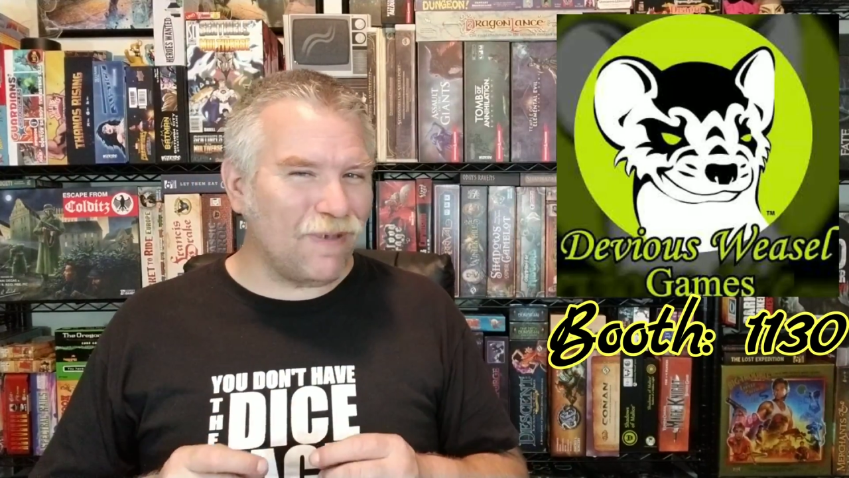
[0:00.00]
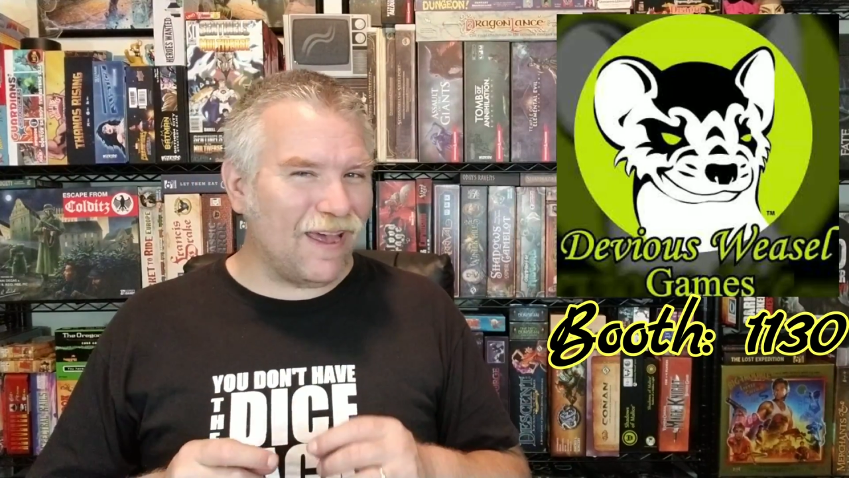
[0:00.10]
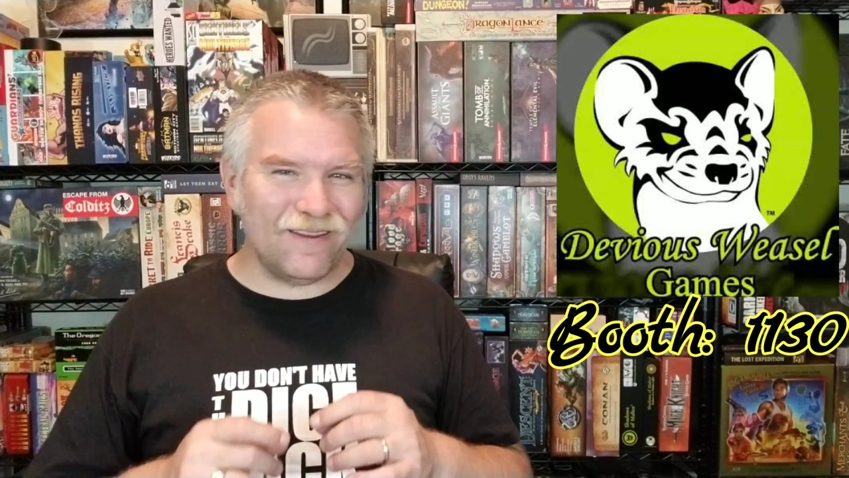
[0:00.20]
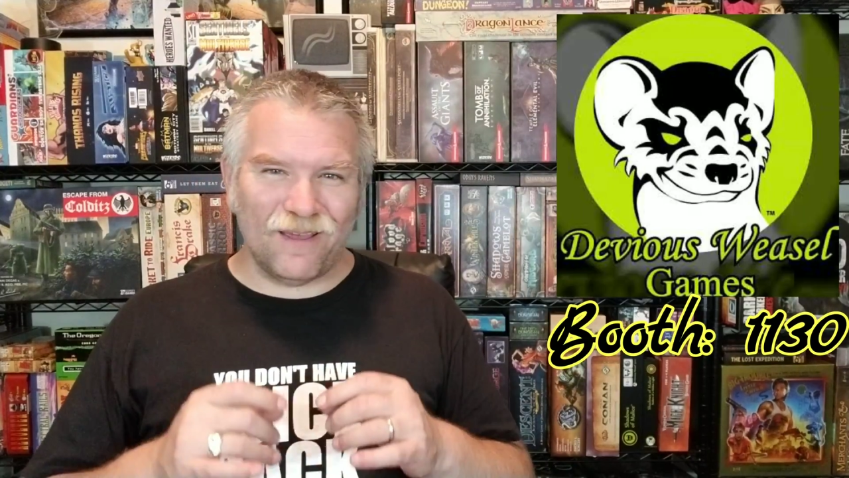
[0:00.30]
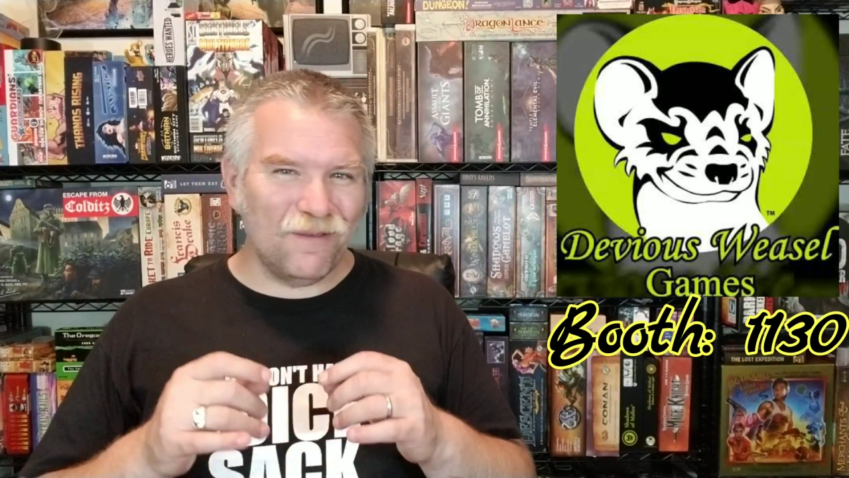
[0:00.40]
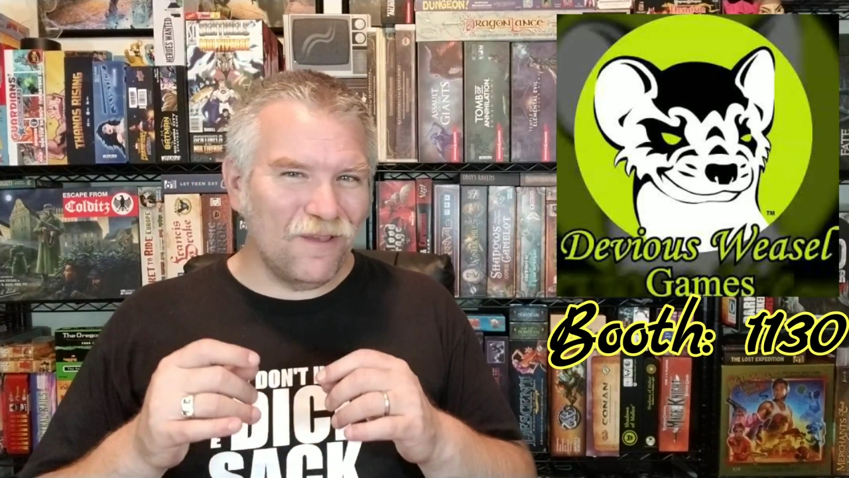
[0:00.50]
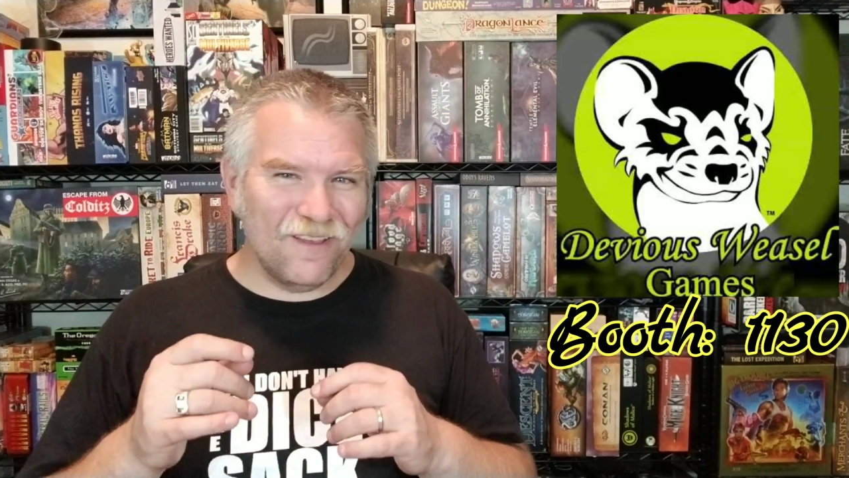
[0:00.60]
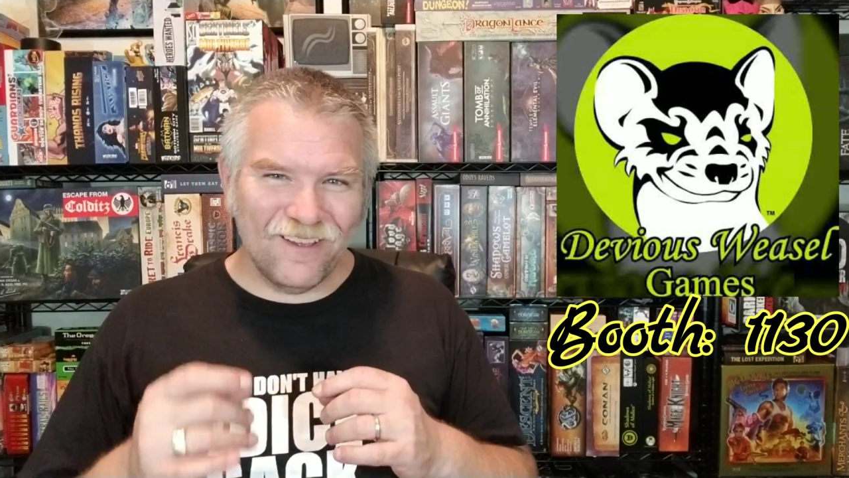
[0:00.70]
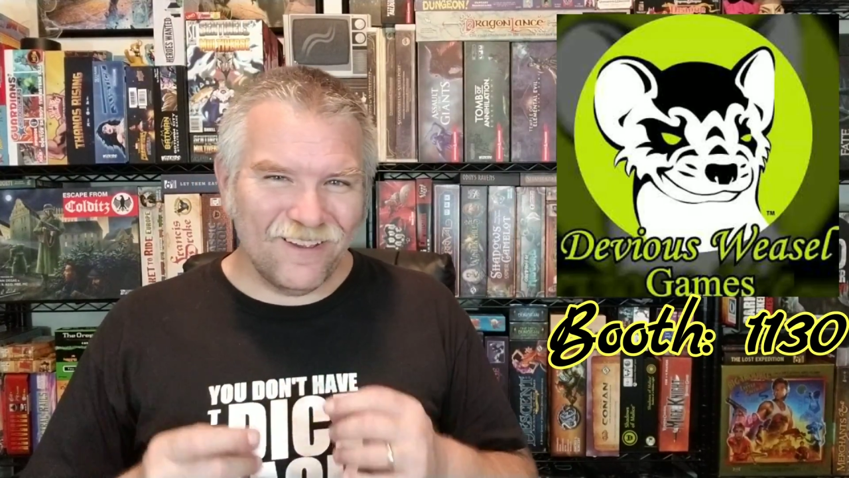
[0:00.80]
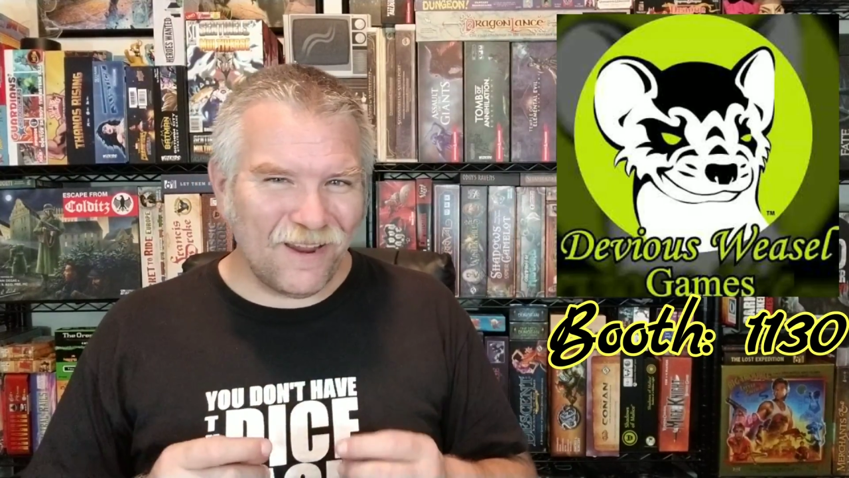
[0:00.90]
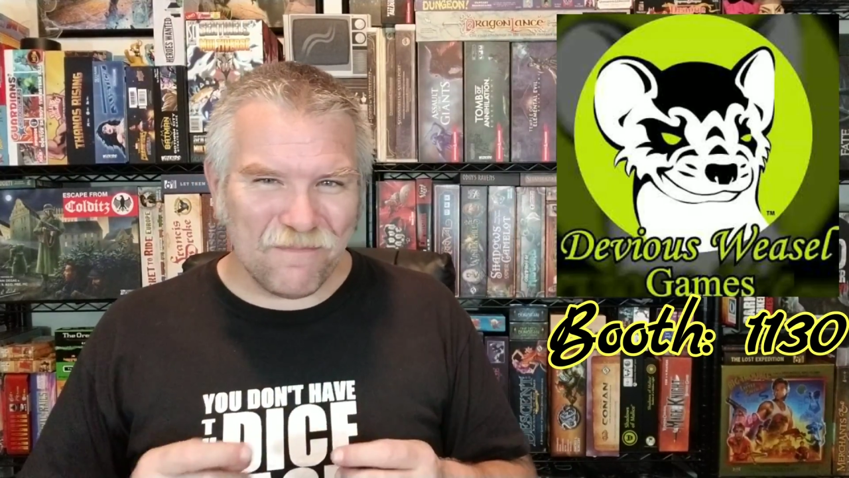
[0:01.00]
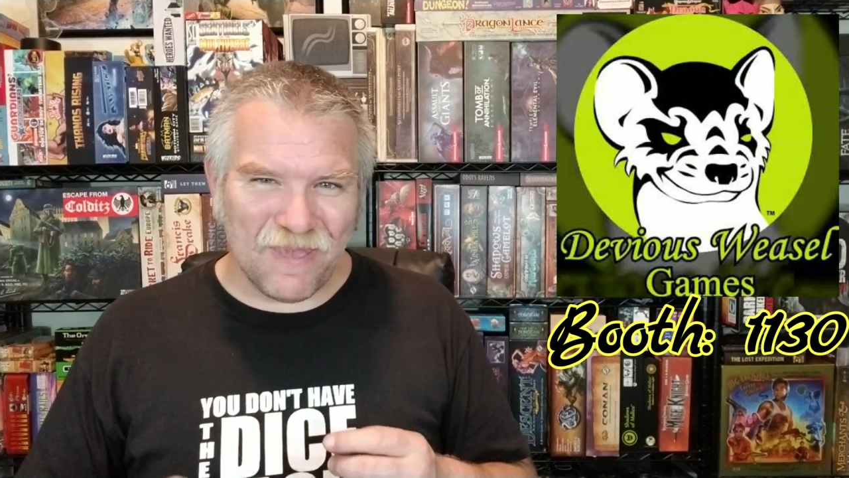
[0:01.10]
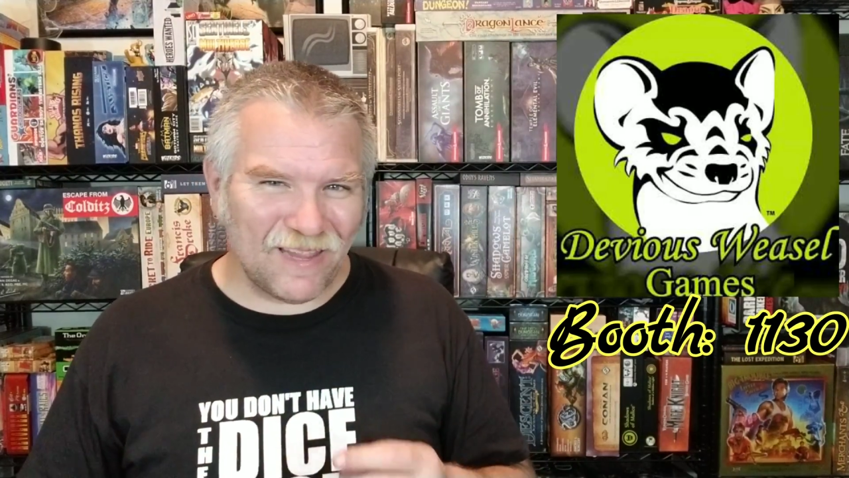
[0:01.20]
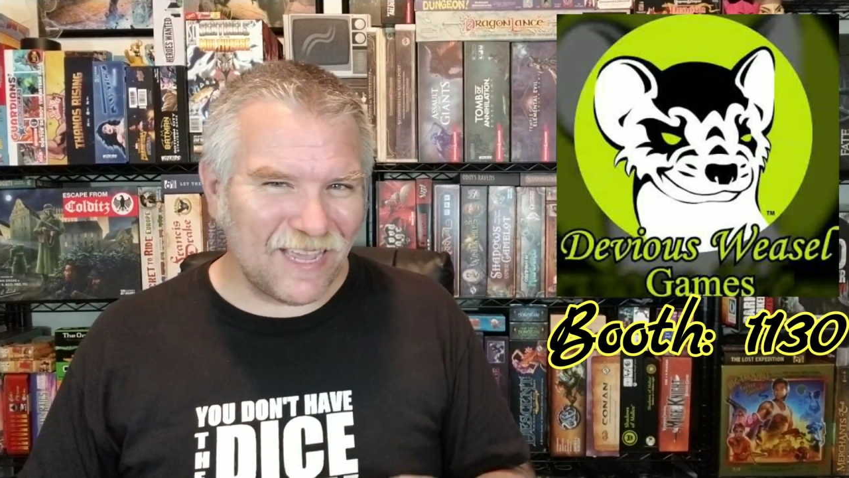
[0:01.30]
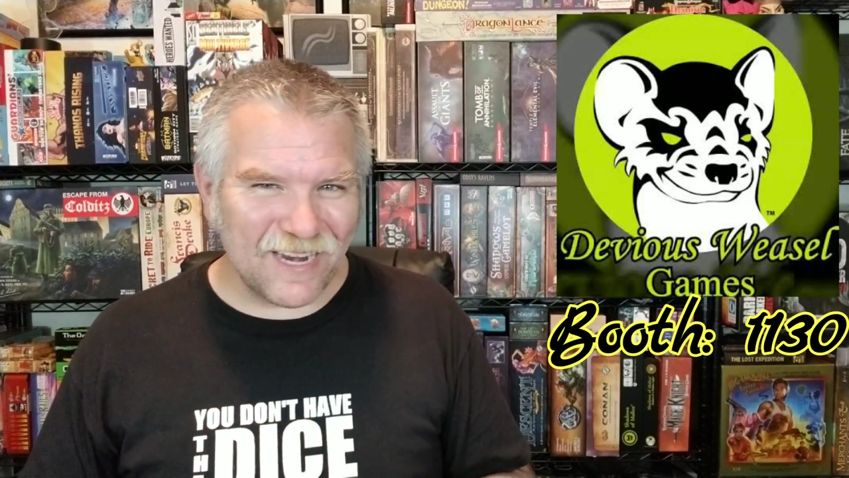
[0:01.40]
not melee,